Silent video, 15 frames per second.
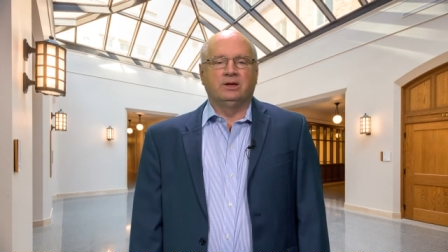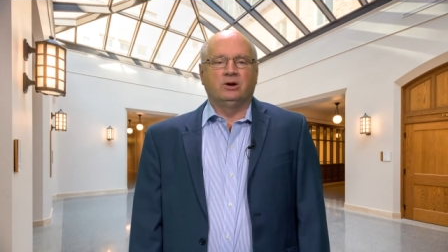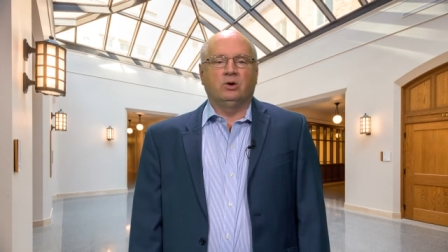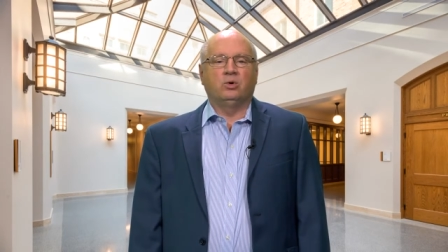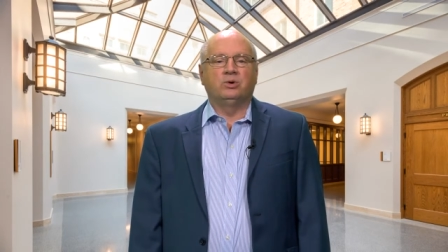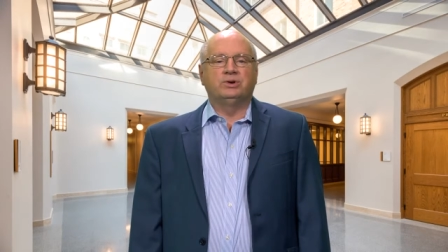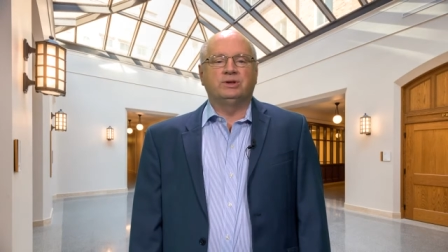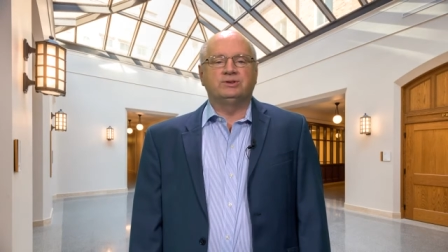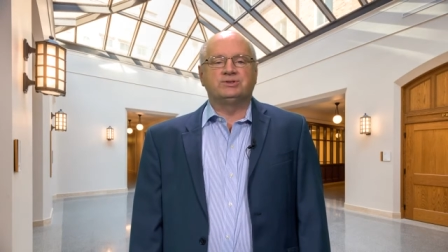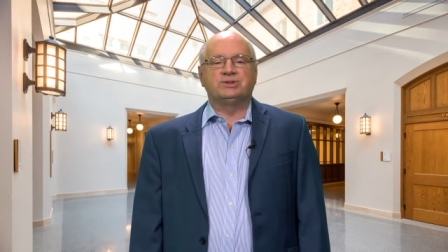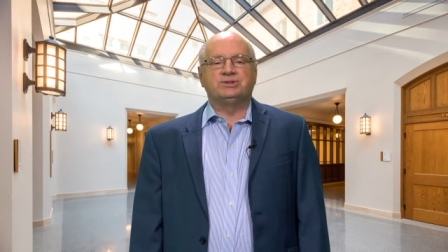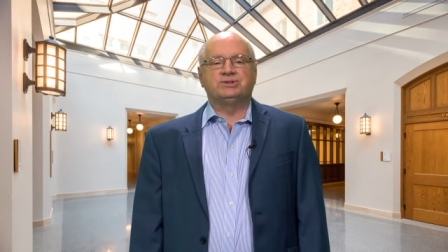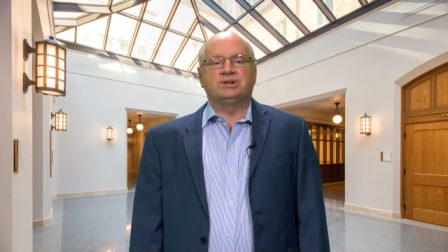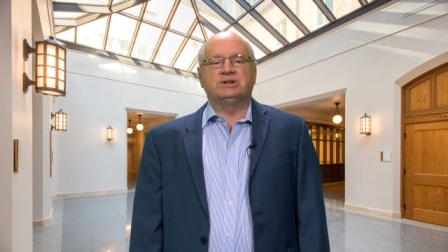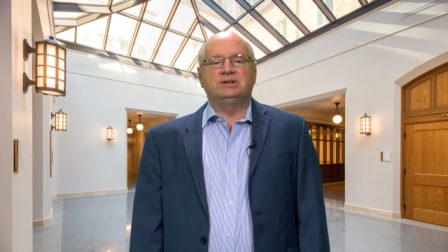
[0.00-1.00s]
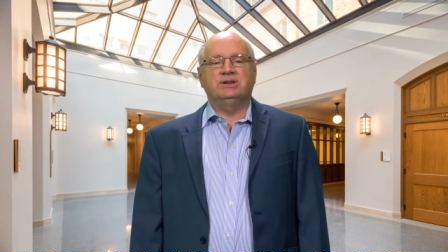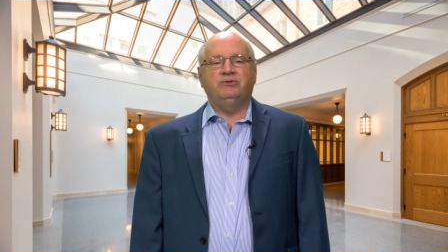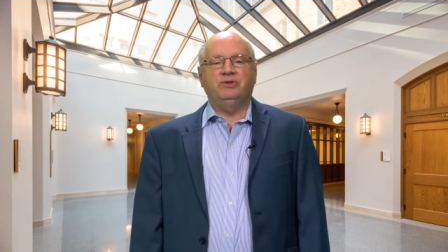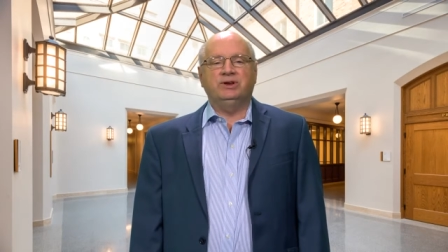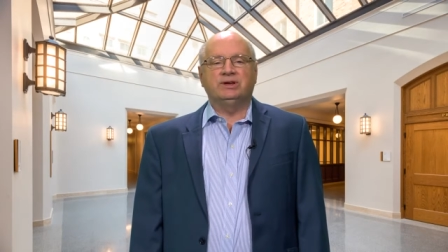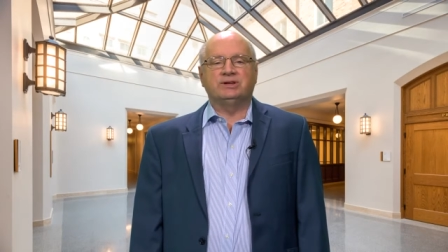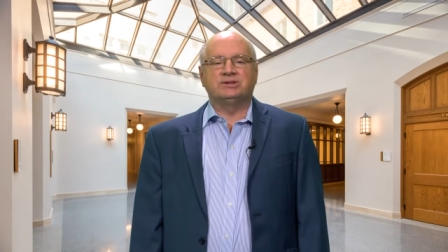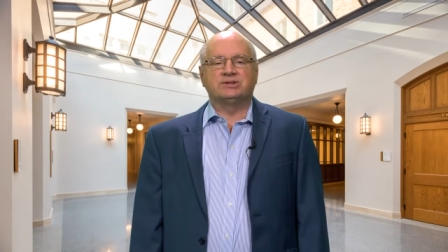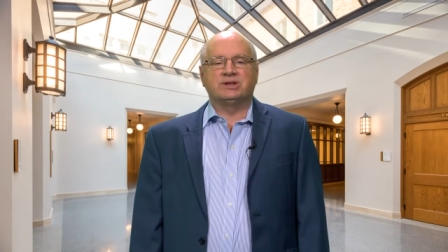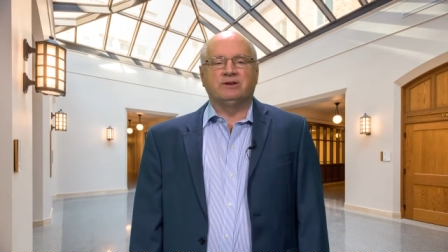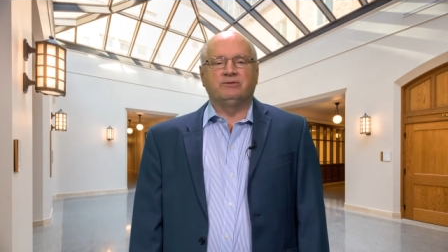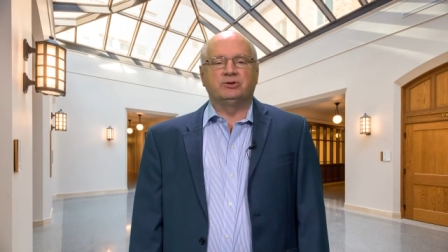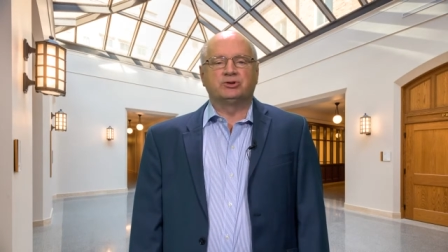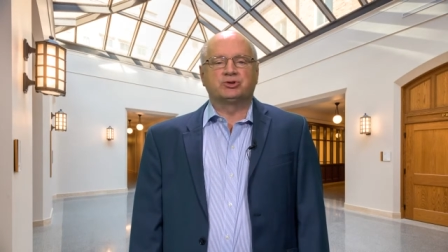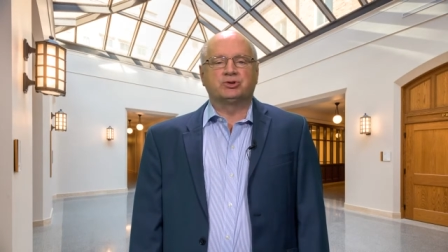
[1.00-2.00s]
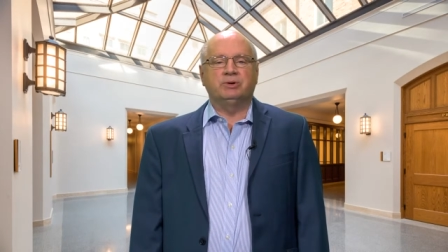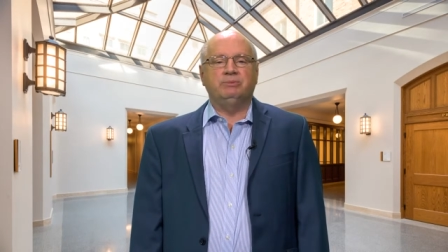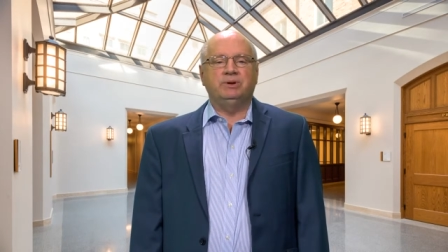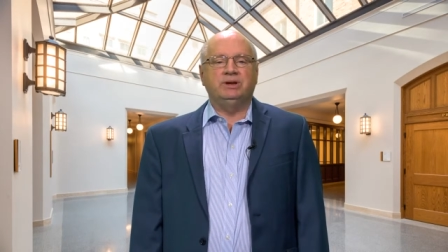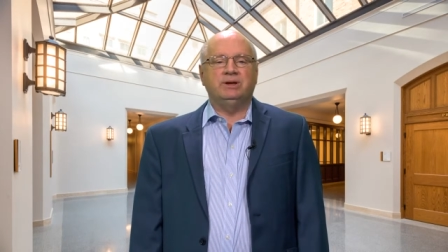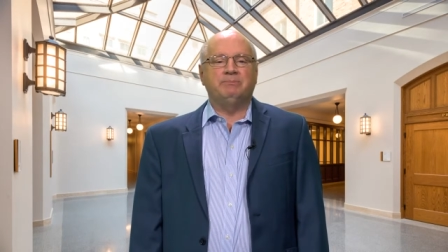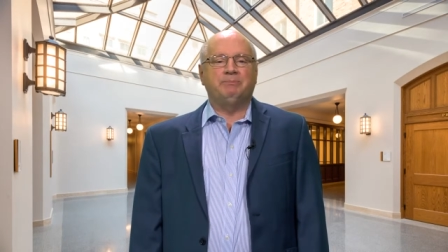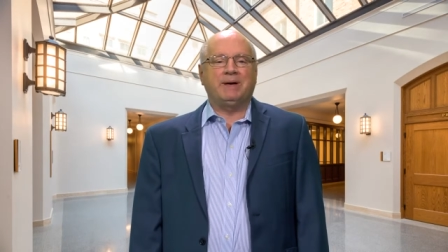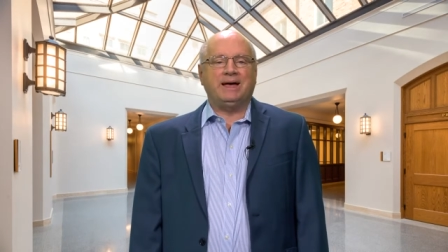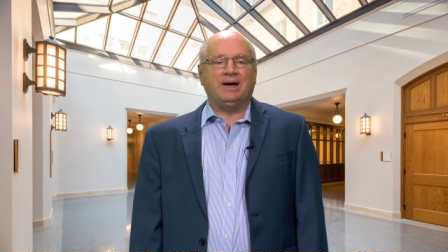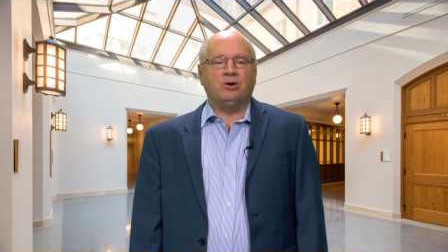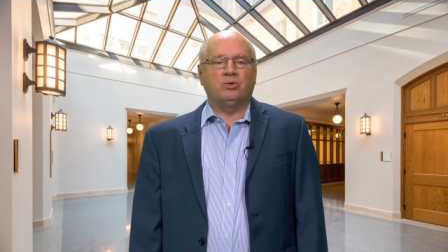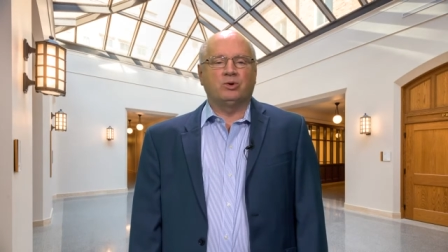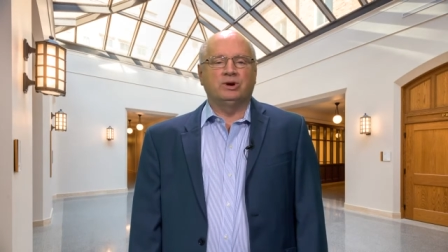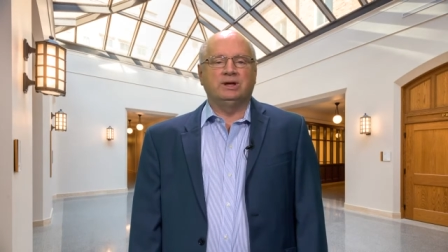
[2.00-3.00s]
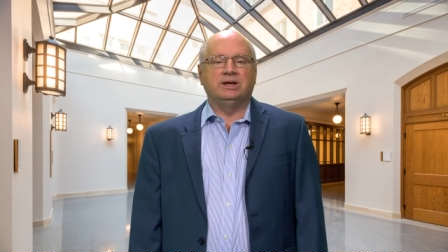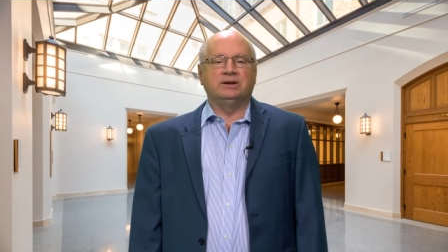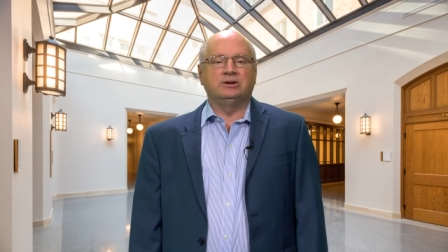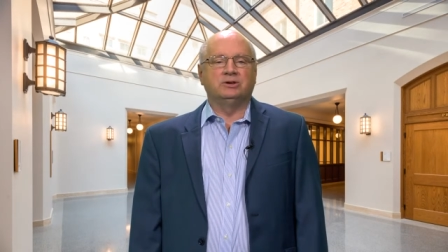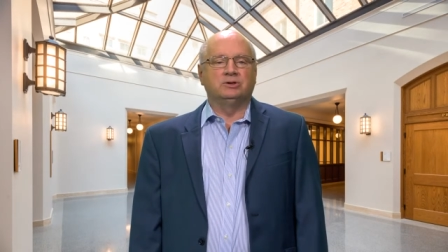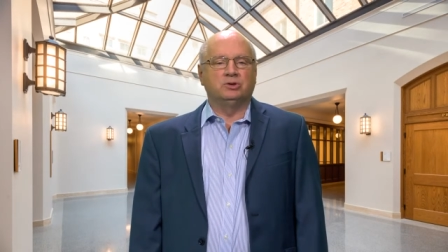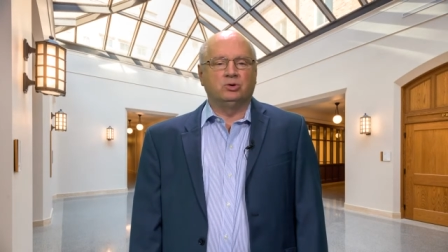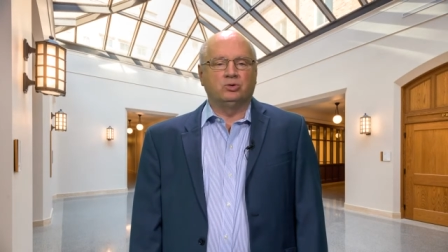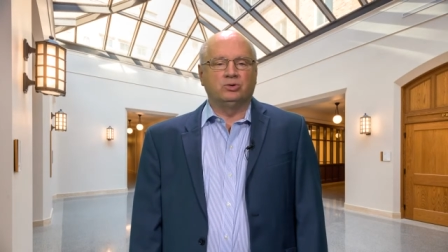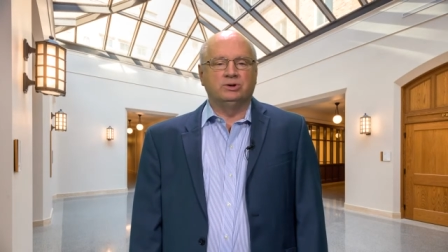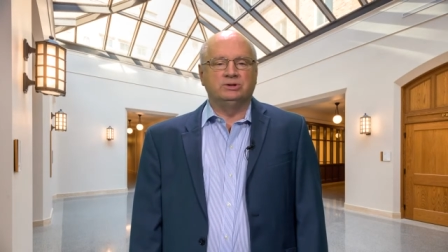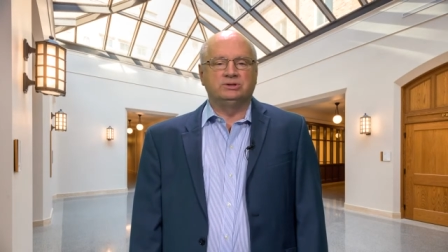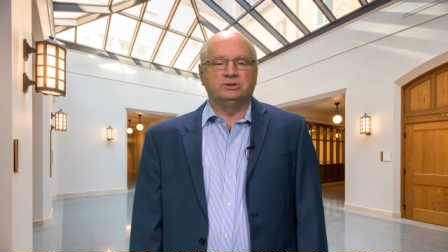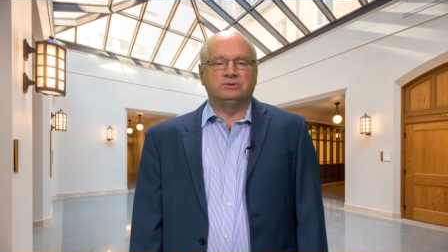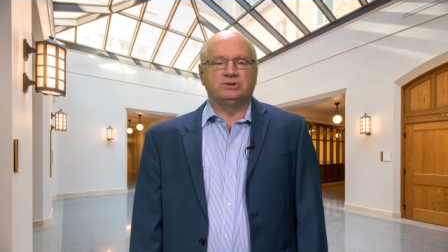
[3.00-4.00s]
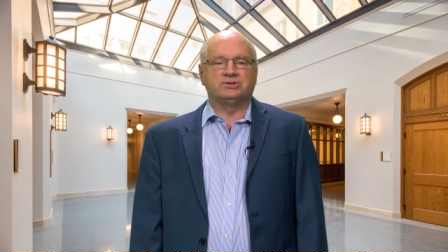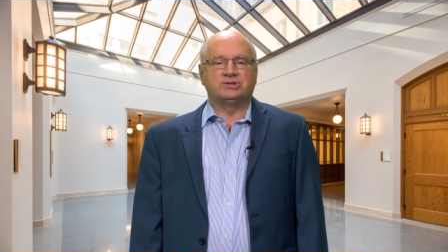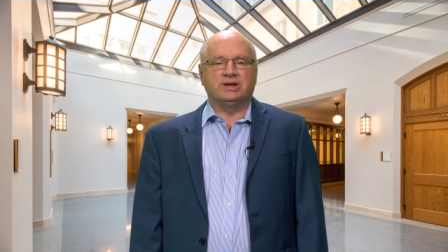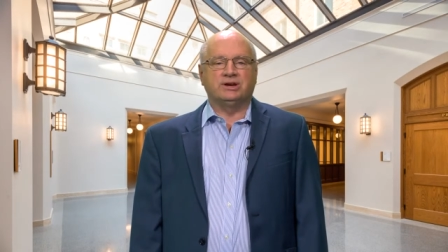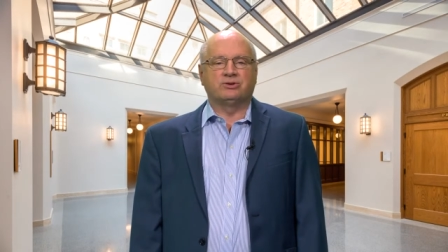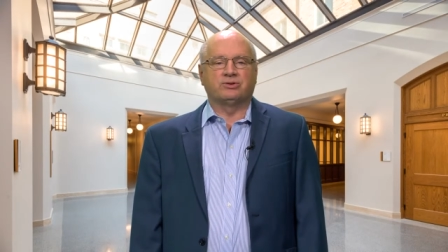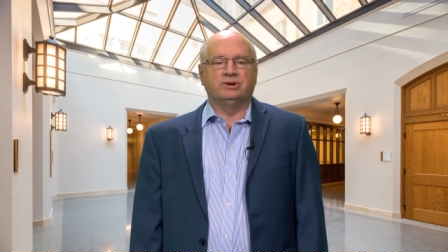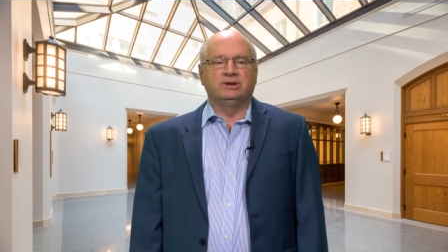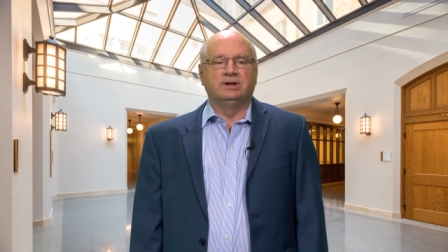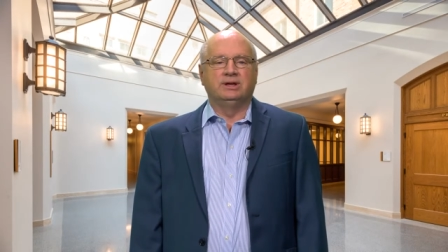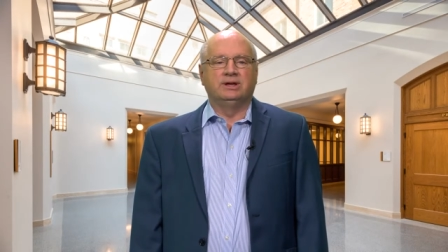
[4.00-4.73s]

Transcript: Or does the significance of attributing power and glory to the sacred